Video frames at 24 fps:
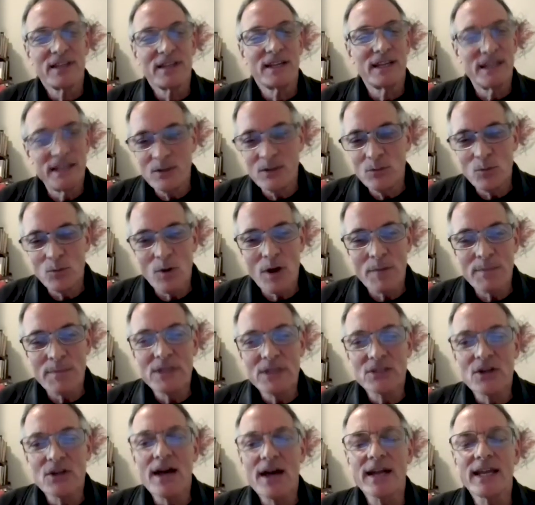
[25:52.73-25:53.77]
He didn't want
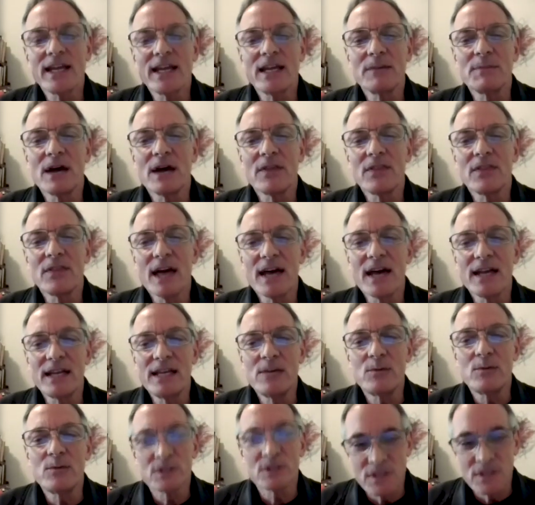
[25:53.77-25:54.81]
me talking about that.
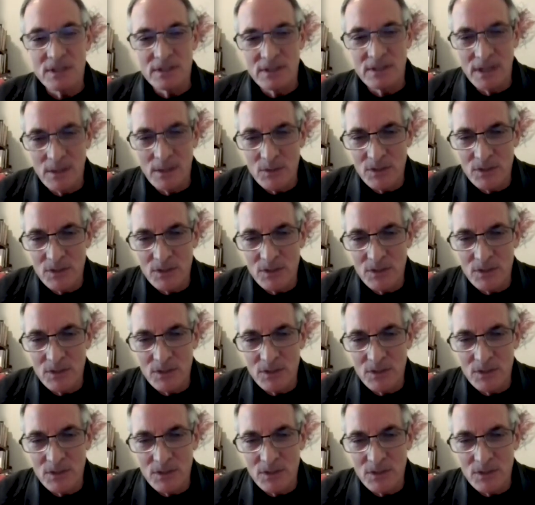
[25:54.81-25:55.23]
He was